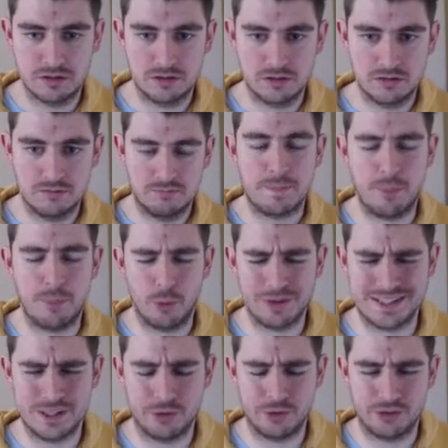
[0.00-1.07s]
My point
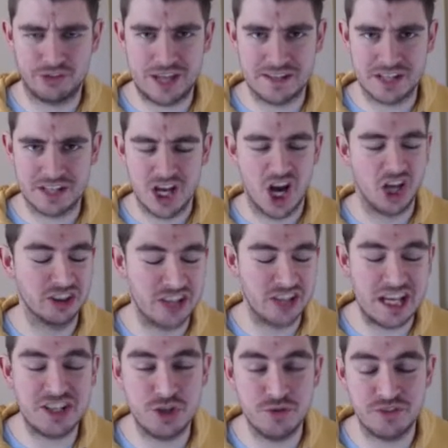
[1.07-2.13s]
still stands.
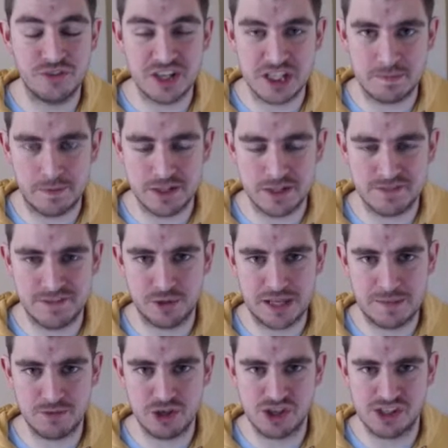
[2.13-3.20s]
Unless you've experienced video
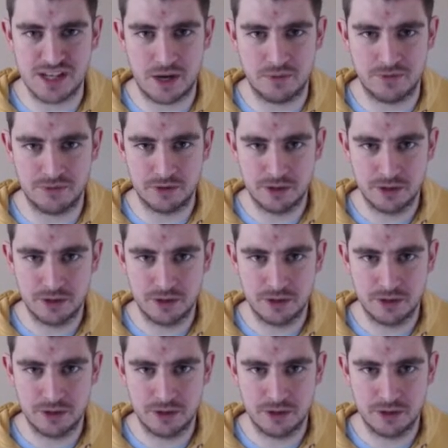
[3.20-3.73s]
games yourself,